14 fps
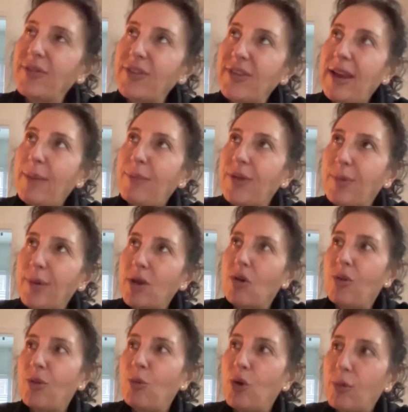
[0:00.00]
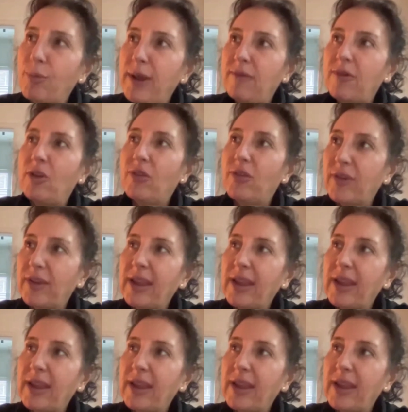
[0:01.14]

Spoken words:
set up something called the World Metaverse